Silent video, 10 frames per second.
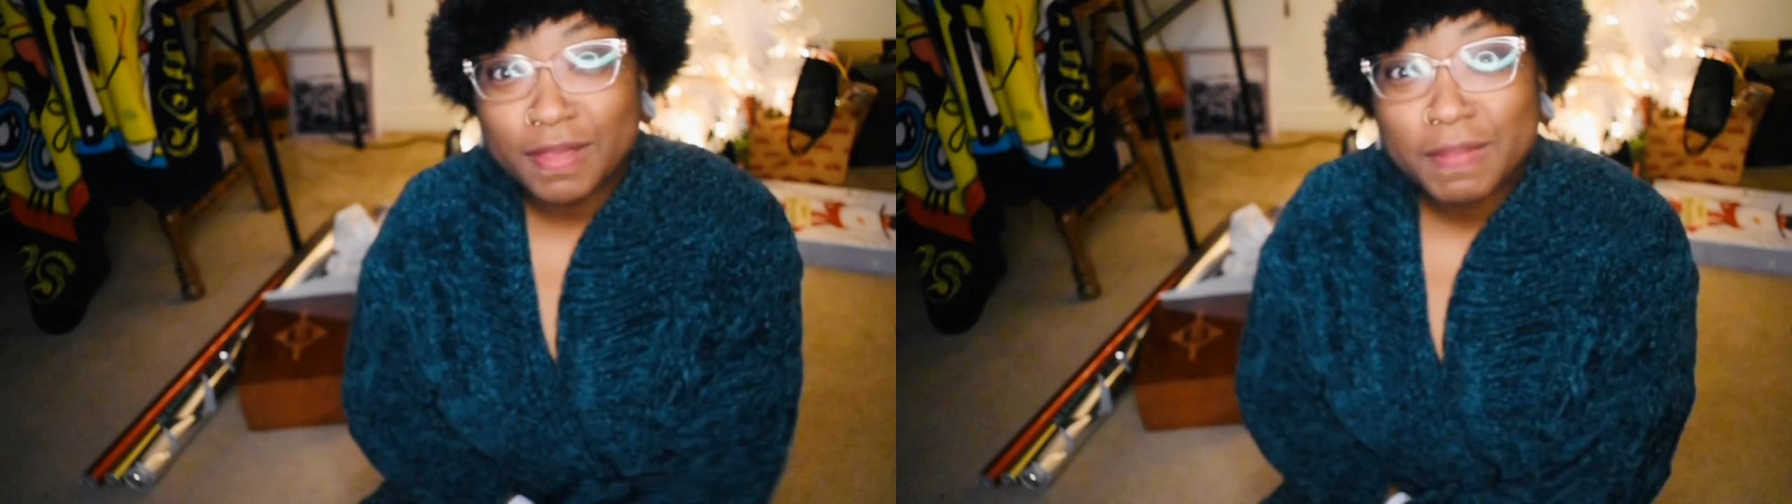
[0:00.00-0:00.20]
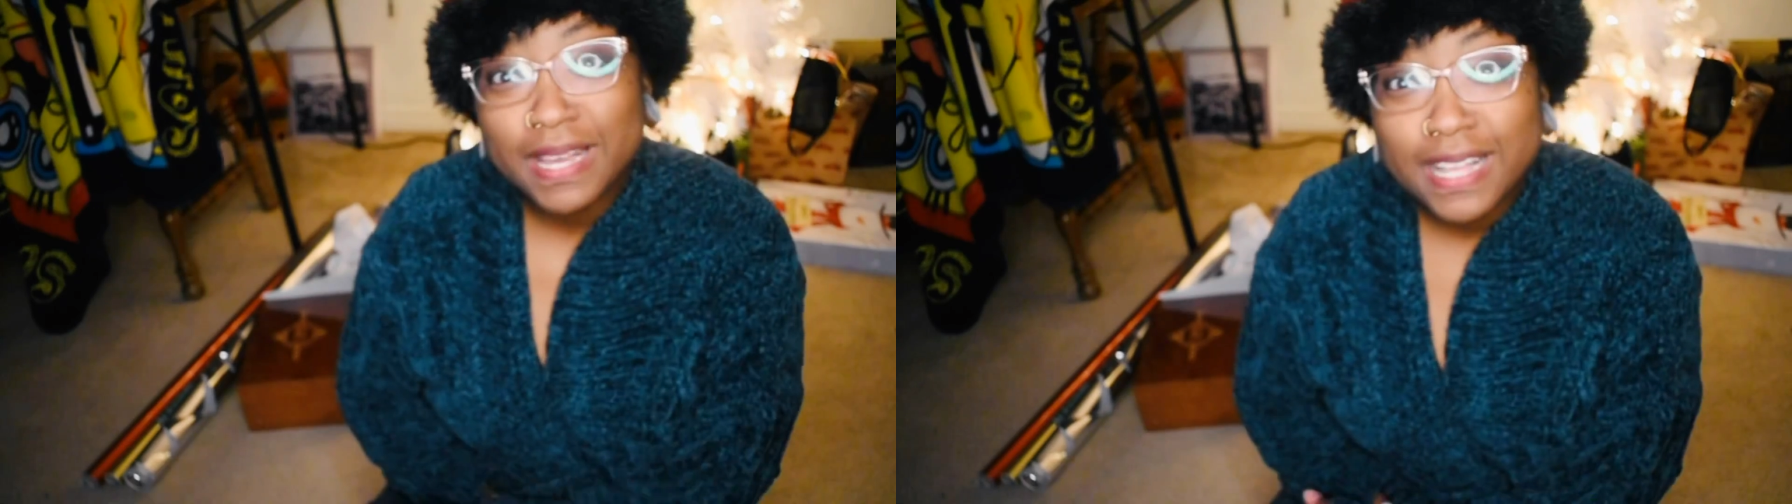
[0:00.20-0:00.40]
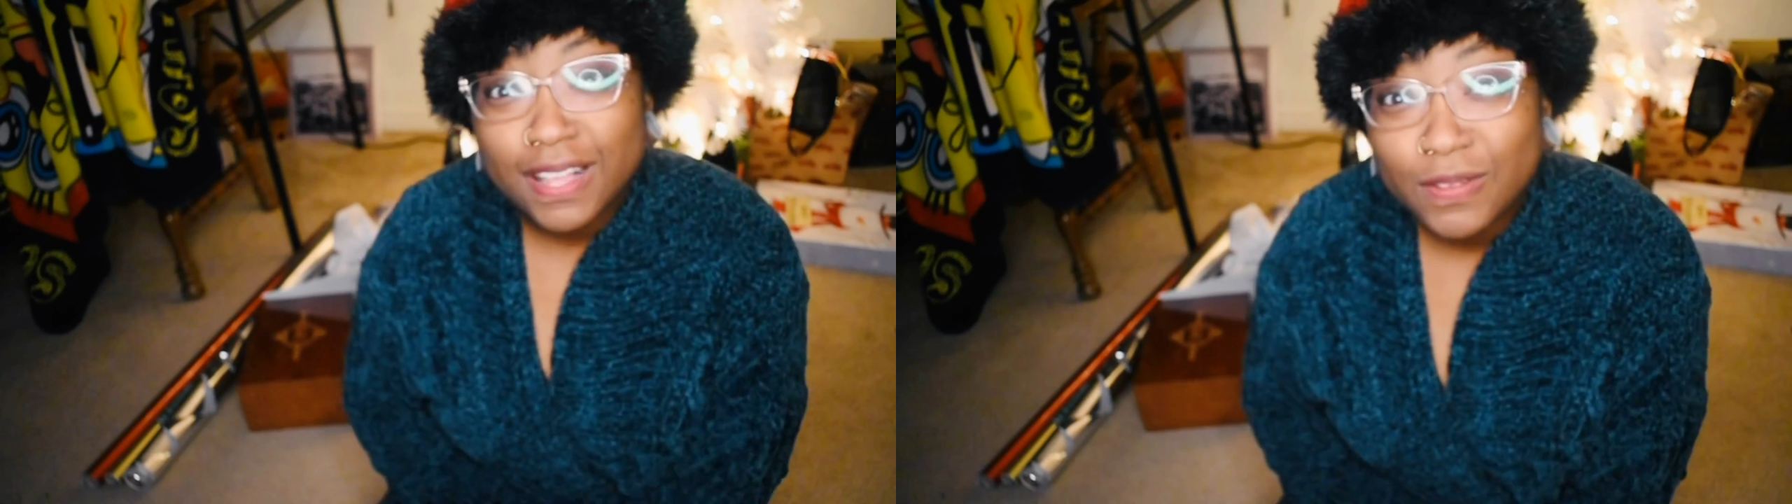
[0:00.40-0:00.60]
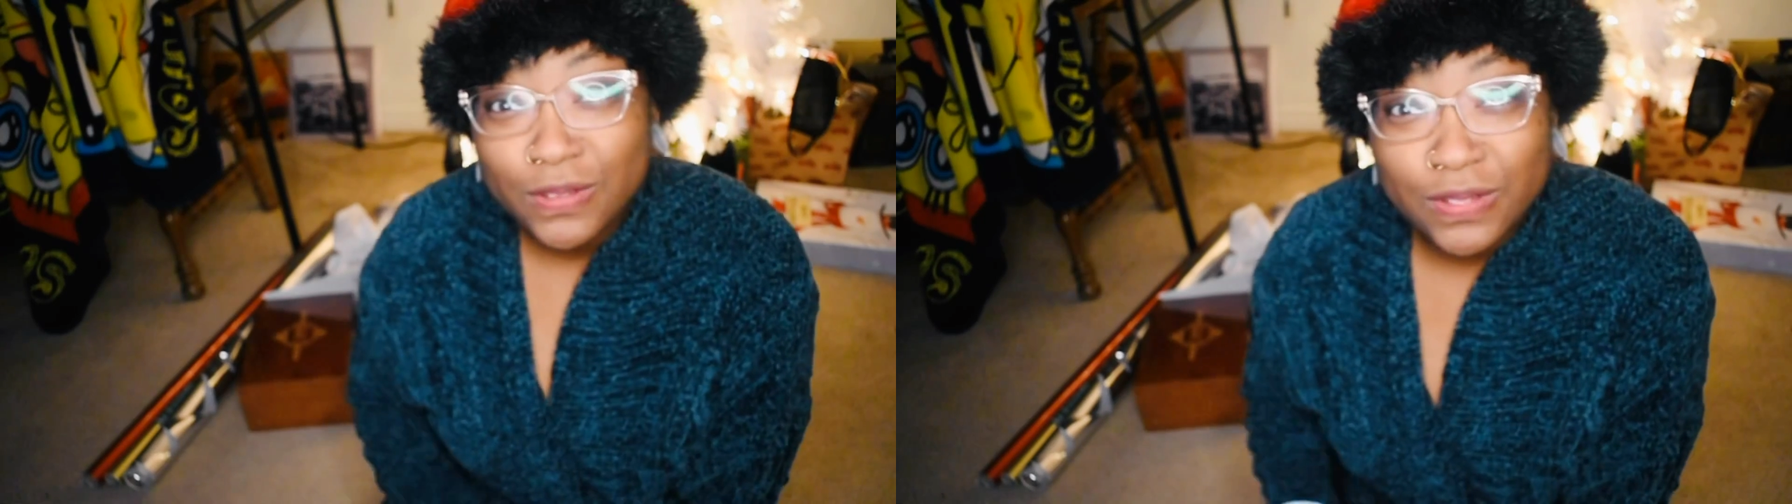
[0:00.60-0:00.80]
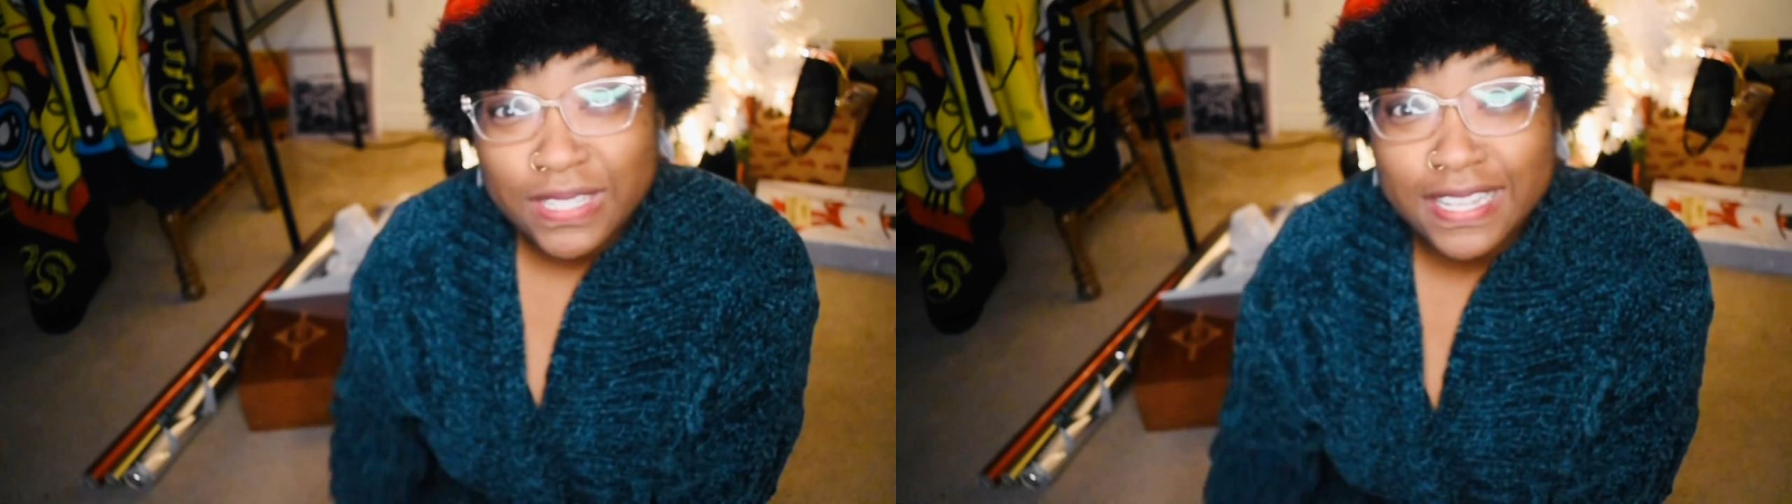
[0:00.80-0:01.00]
my
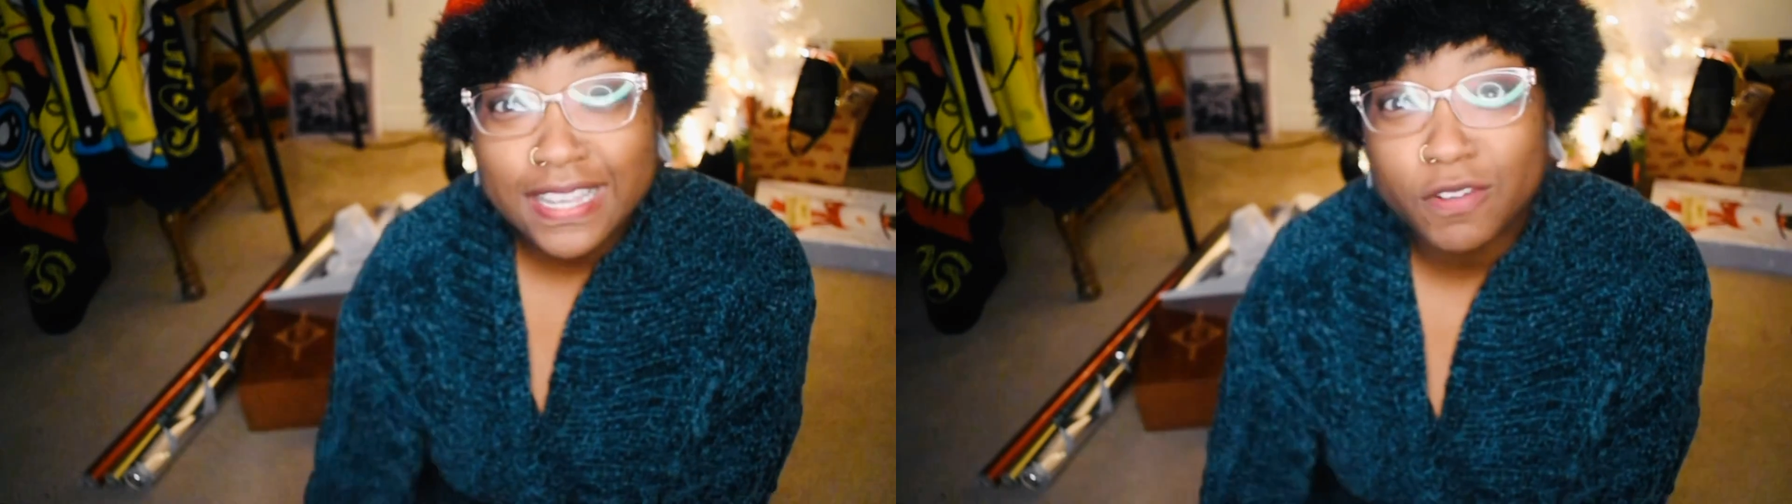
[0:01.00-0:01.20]
cozy